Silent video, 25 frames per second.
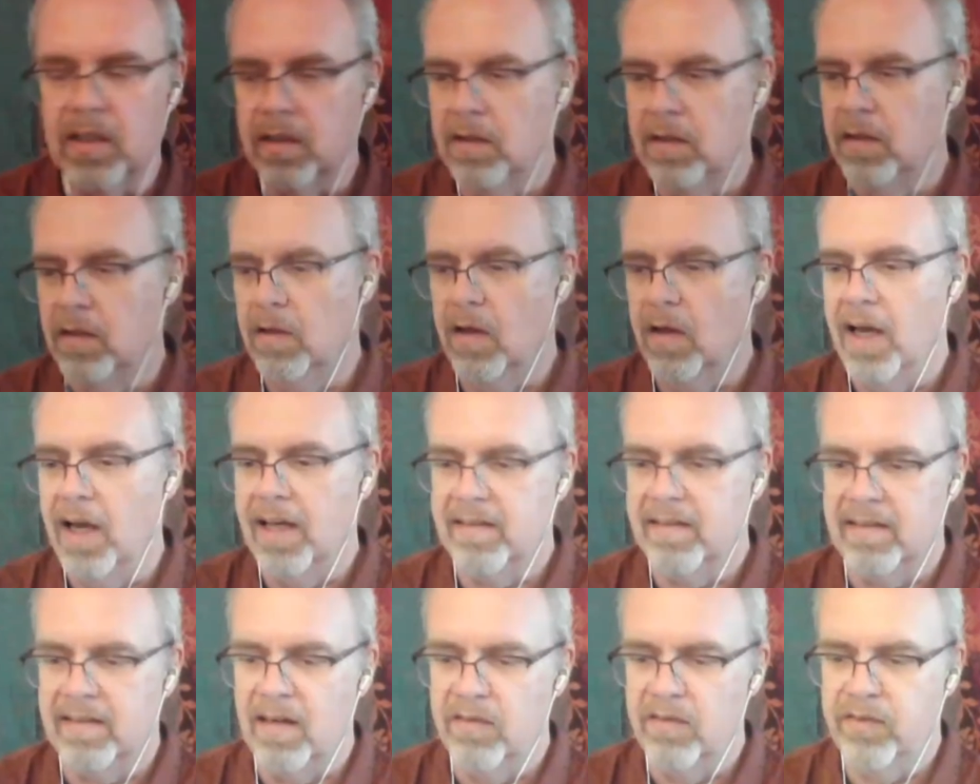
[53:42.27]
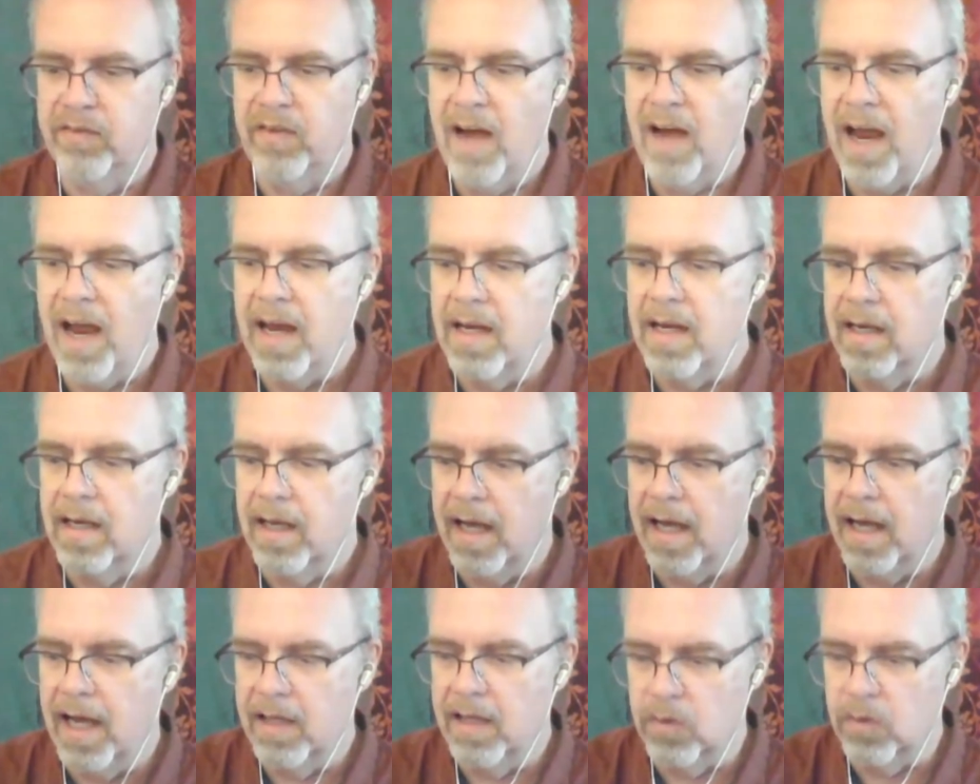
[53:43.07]
it in the Excel
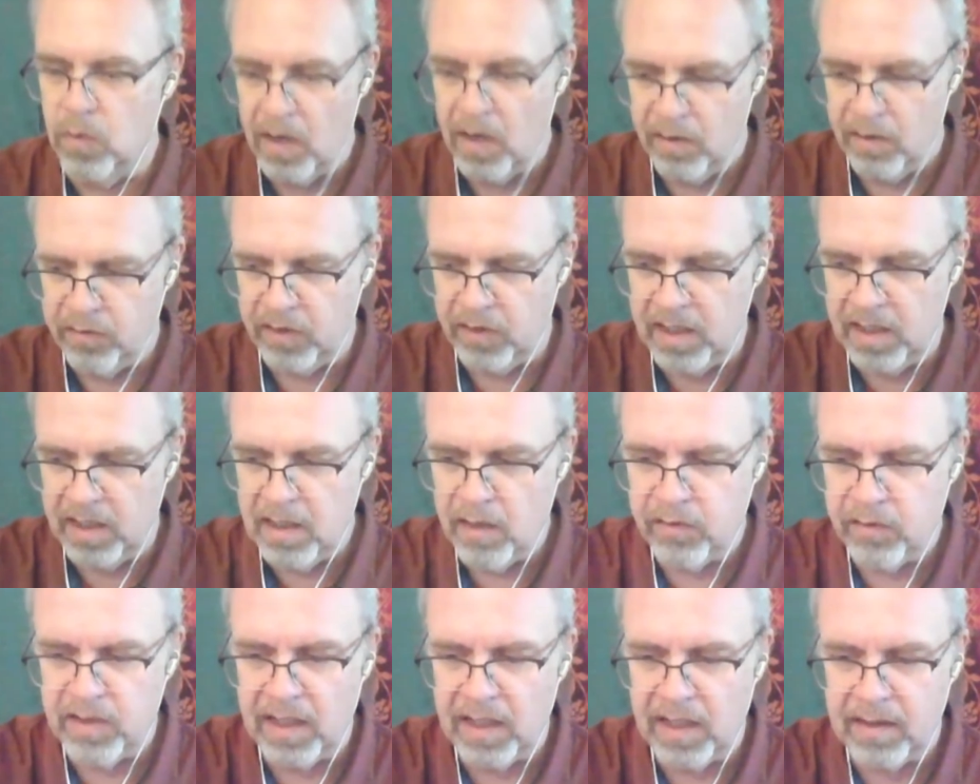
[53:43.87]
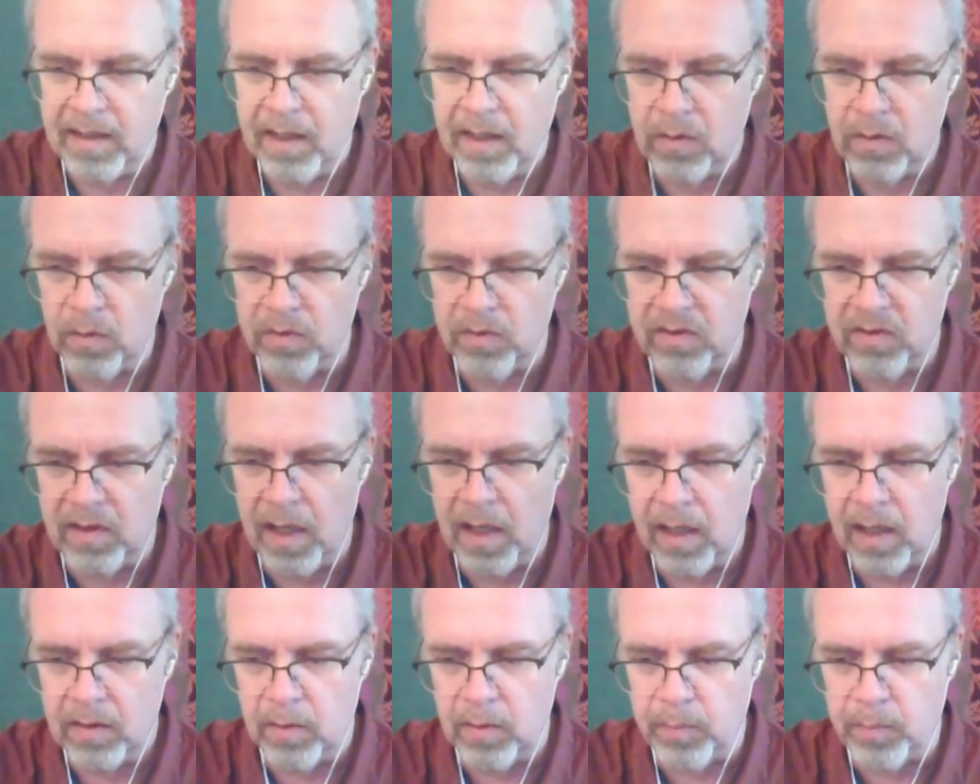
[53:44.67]
file, and you have enough data to
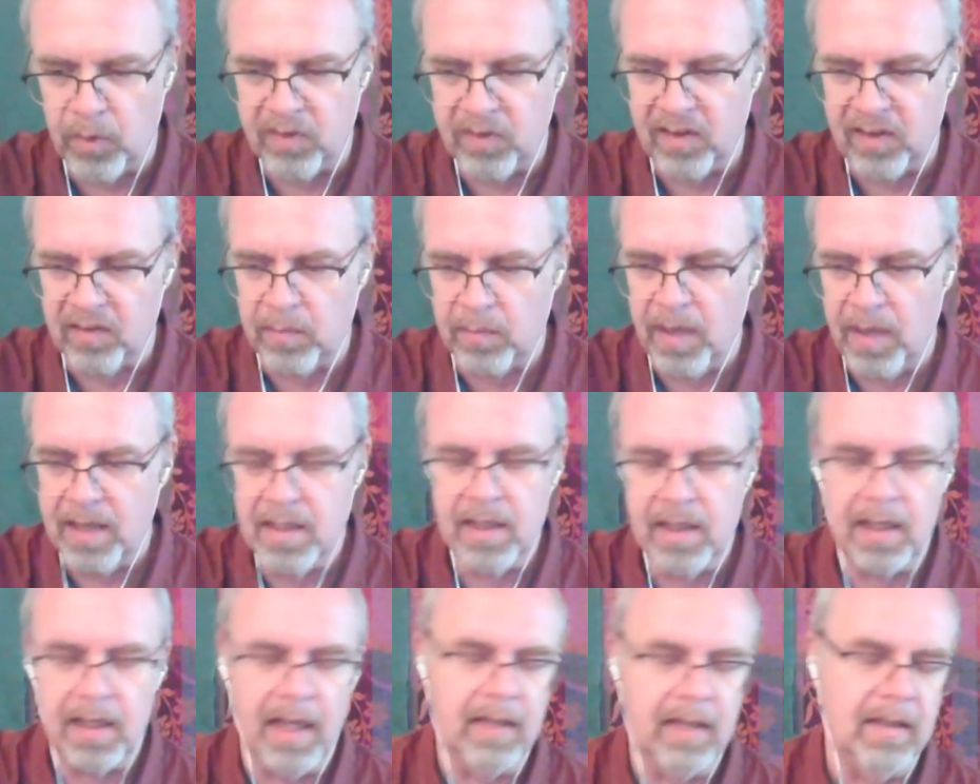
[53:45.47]
start a process mining.